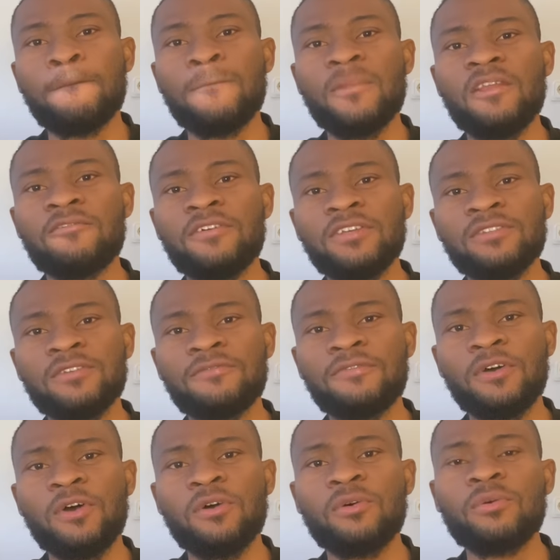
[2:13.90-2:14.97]
First of
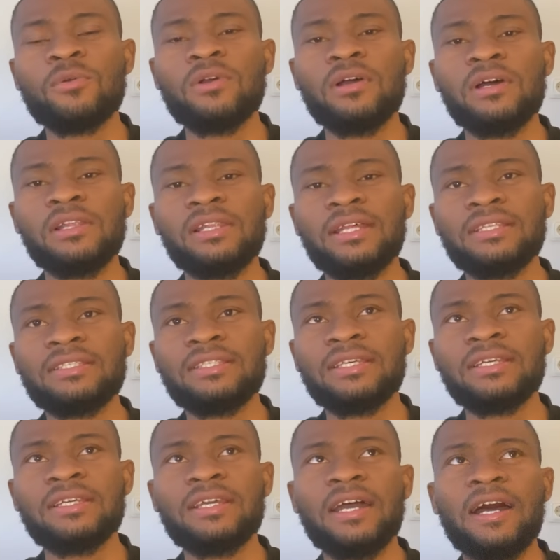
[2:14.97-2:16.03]
all, let's
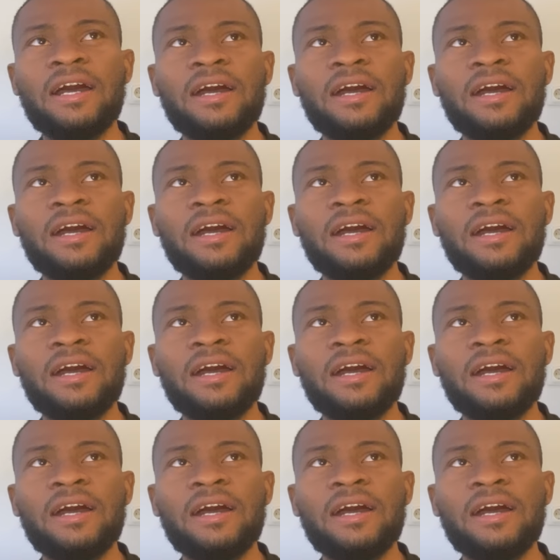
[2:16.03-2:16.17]
say